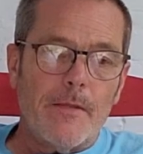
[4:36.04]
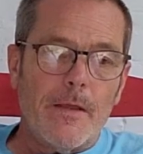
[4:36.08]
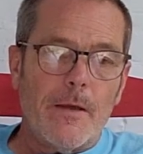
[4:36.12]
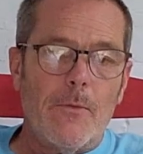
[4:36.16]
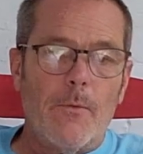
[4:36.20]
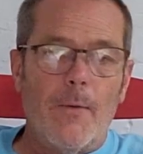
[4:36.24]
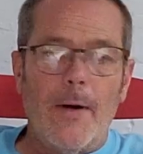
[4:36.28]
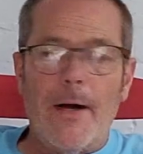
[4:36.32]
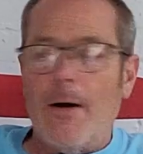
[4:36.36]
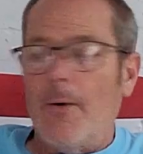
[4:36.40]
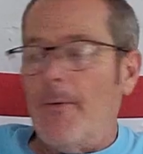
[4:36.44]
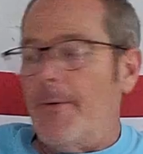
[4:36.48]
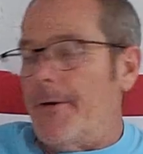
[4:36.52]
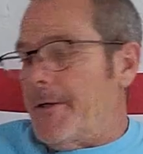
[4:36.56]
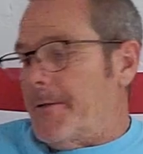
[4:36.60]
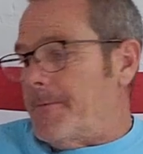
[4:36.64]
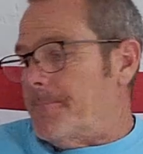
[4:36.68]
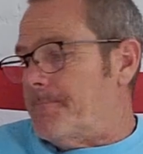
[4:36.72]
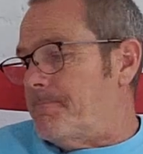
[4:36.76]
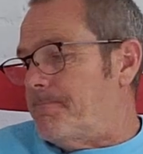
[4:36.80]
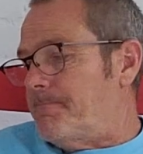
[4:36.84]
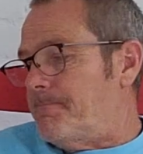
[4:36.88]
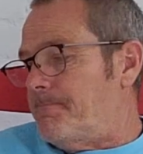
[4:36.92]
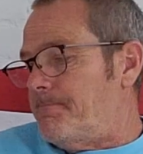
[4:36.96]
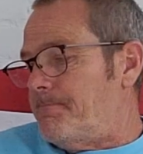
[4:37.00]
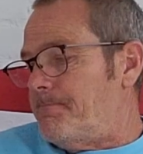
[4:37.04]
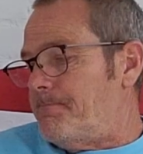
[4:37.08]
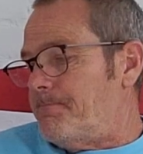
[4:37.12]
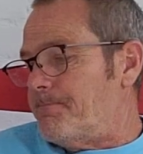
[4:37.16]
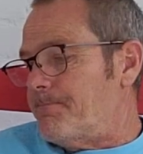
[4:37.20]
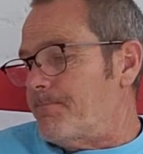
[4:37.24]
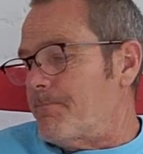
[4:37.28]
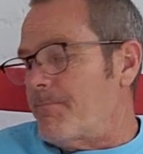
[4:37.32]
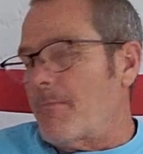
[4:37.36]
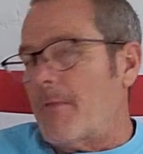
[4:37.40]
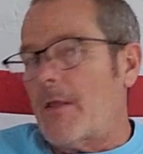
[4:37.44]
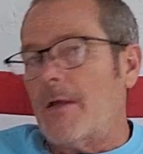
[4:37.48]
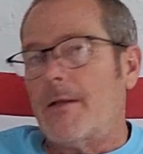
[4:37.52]
Wowee.
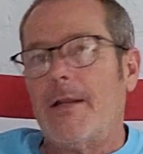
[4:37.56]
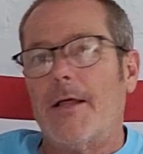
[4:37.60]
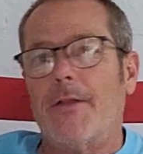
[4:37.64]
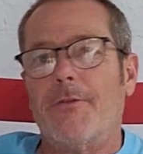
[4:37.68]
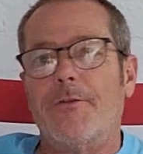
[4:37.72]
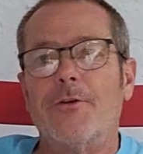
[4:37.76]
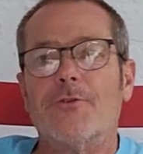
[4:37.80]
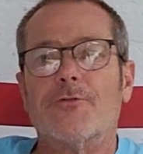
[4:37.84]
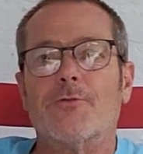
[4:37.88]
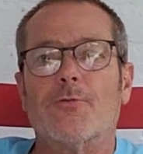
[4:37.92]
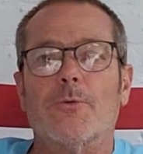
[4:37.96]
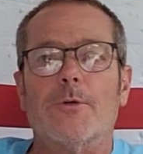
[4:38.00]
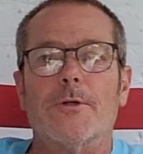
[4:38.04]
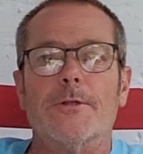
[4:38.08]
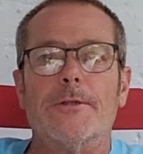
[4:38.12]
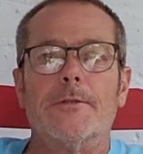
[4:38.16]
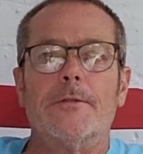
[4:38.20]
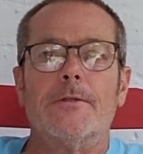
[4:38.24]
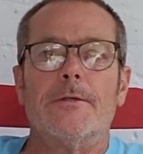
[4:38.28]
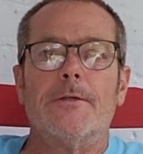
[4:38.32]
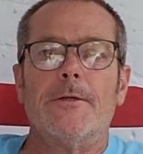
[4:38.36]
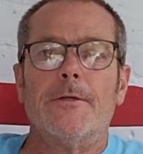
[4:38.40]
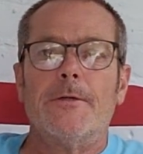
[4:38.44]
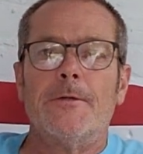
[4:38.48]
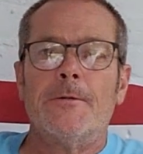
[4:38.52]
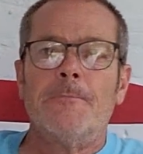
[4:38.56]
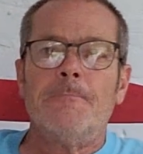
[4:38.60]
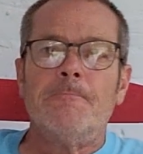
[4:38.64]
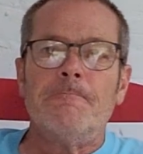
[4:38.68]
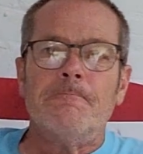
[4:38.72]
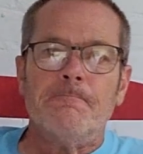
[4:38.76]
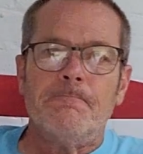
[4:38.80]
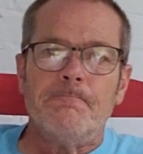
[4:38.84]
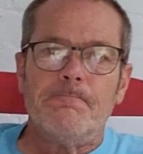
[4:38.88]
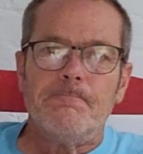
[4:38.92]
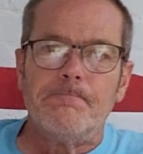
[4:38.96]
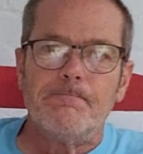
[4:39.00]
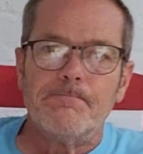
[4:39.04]
Now this one,
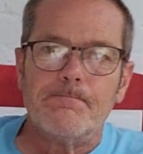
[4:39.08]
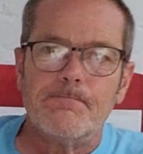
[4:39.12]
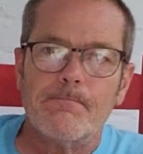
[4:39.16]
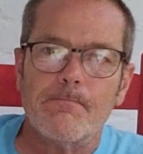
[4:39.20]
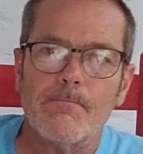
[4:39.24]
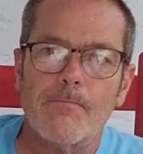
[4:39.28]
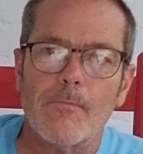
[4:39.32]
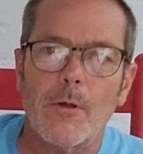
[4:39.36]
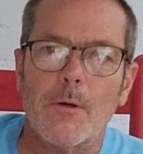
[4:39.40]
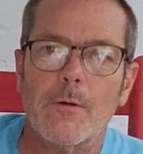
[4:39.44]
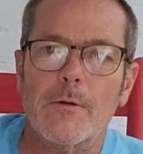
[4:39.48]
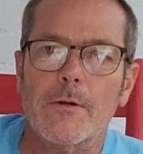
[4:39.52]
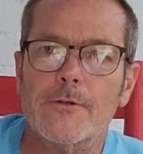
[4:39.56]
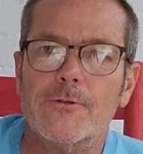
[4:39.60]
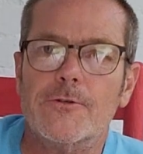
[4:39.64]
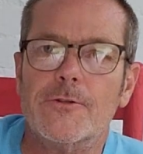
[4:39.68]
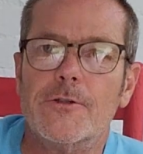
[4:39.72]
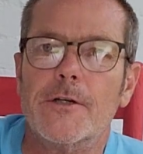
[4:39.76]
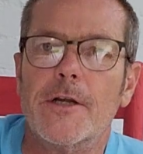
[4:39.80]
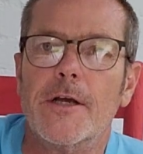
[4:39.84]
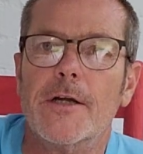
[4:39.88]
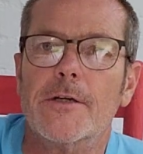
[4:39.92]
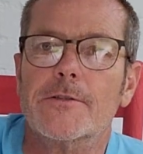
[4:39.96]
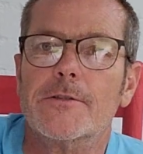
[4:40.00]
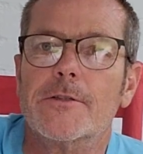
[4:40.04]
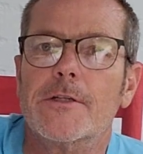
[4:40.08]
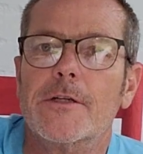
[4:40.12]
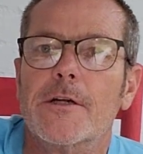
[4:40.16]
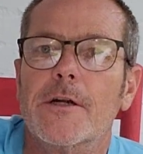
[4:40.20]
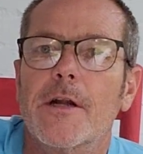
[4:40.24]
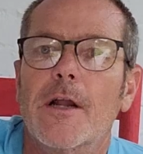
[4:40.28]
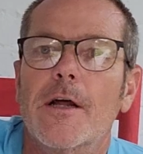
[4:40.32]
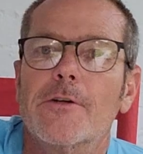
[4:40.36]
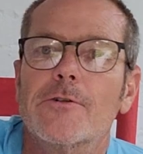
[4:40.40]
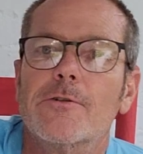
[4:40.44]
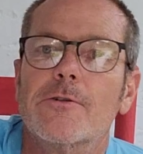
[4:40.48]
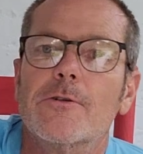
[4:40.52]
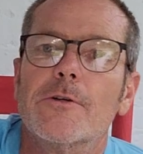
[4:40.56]
let you guys get a
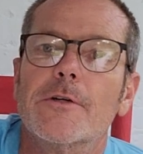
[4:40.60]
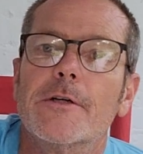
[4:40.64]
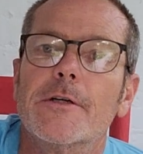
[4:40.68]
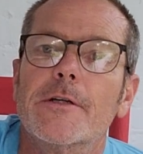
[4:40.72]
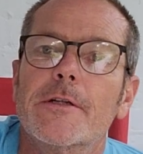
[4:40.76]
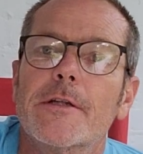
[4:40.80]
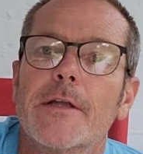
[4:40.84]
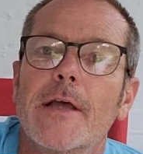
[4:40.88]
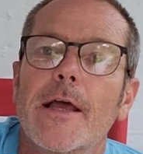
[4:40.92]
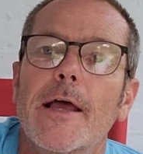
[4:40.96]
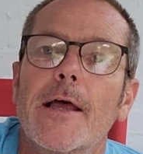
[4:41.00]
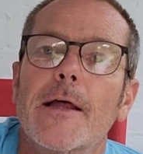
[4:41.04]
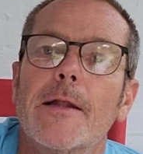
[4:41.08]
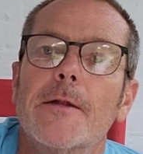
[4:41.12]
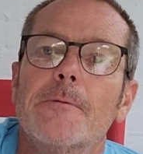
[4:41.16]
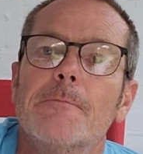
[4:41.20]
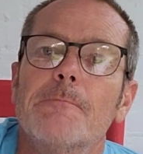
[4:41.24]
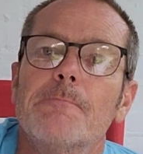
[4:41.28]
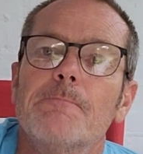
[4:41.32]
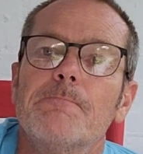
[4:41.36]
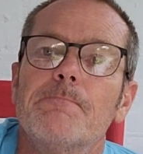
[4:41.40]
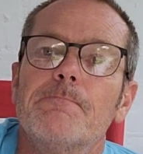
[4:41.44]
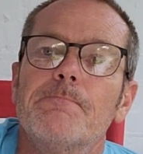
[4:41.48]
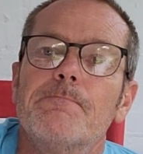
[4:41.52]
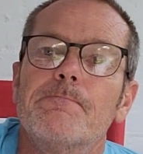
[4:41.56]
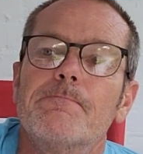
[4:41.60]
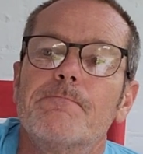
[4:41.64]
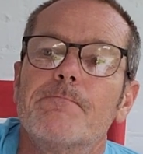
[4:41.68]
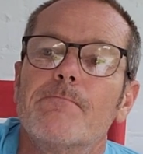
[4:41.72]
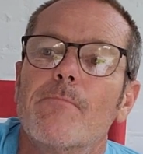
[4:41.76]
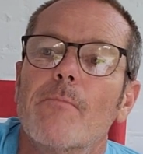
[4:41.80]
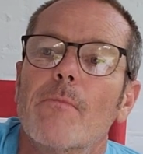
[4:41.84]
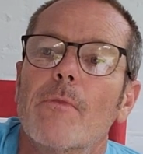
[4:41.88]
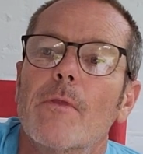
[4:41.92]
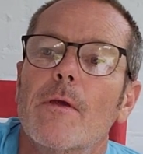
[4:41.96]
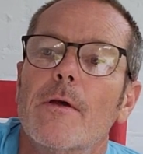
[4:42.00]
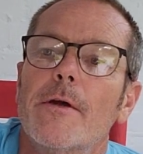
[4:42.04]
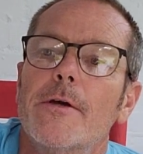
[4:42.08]
nice look at that.
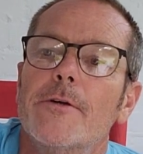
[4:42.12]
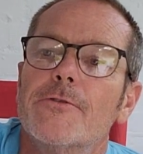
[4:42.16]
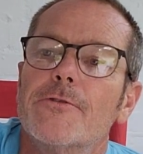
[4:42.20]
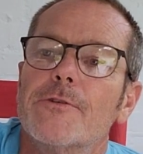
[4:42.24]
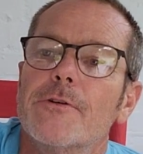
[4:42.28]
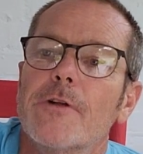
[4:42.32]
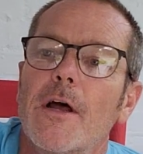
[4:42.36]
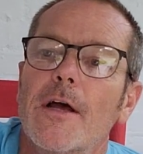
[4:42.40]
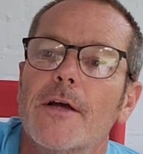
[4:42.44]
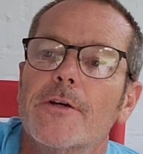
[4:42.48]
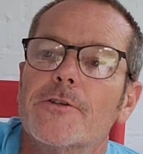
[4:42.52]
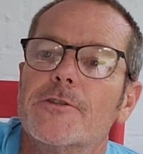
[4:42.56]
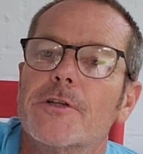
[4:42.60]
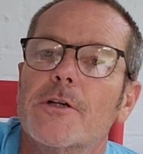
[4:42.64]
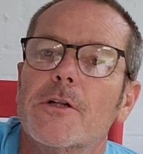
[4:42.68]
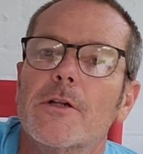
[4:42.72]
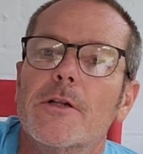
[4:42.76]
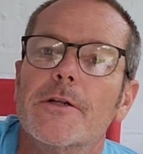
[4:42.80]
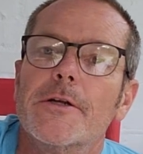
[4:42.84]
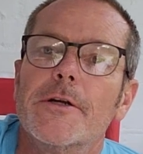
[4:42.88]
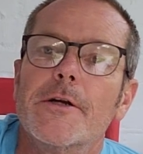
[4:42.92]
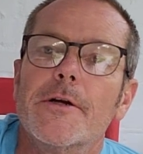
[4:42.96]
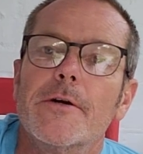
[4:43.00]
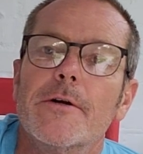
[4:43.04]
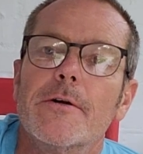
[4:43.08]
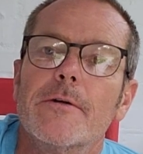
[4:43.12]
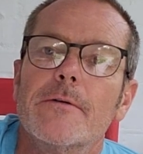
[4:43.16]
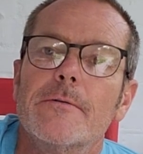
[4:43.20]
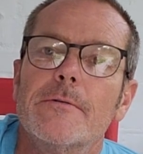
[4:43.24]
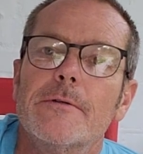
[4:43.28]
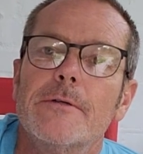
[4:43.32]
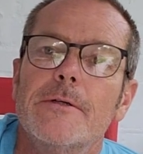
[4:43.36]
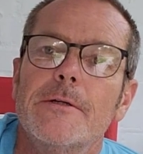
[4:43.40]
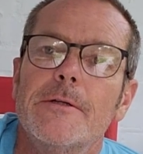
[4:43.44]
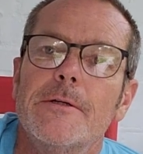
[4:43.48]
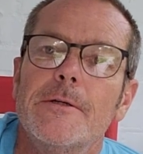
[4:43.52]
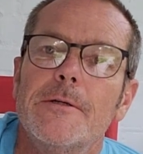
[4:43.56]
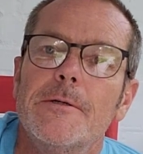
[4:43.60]
It's a nice clear
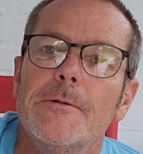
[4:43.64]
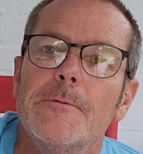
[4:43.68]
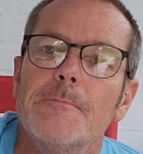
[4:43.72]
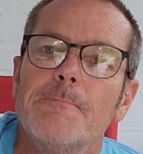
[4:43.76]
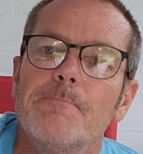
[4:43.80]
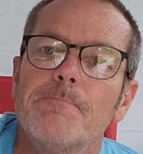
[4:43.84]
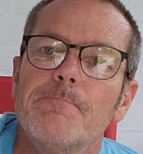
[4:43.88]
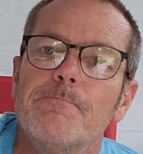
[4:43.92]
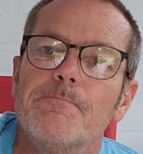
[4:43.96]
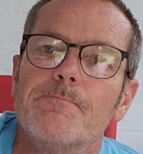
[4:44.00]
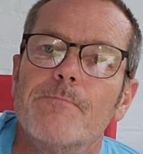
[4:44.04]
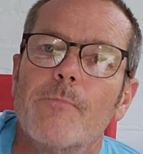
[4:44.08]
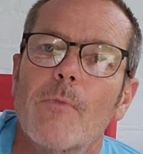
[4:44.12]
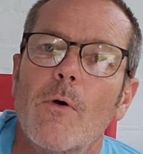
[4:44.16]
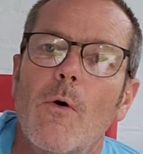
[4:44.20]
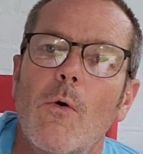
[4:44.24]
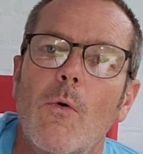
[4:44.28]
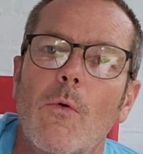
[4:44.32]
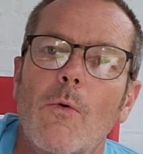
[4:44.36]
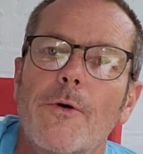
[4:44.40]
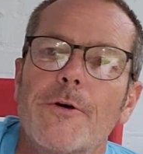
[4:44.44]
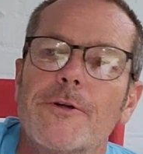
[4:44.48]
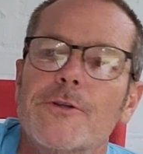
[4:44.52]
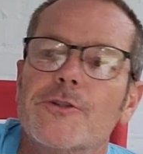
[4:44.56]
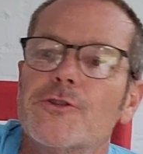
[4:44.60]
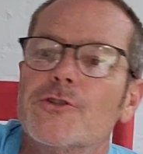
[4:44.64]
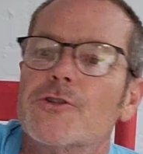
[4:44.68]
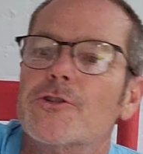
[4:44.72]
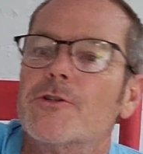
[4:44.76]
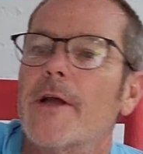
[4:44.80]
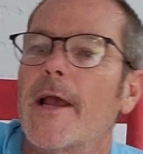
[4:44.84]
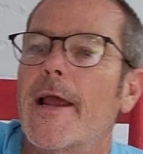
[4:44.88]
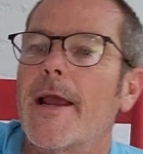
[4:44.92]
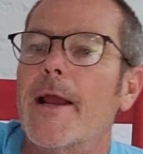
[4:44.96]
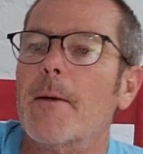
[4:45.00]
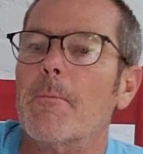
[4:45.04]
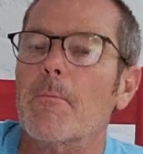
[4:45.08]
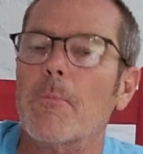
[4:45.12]
orange
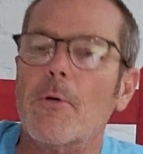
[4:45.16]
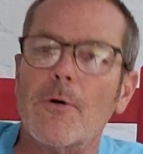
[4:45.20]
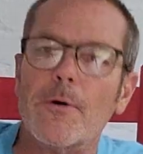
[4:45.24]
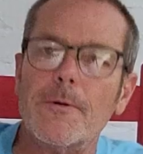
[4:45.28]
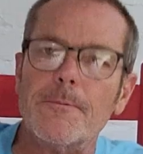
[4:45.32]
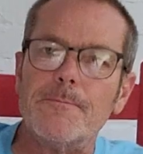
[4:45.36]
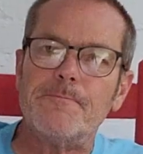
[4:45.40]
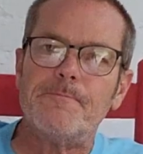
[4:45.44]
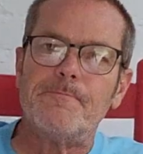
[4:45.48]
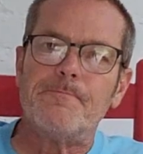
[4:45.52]
amber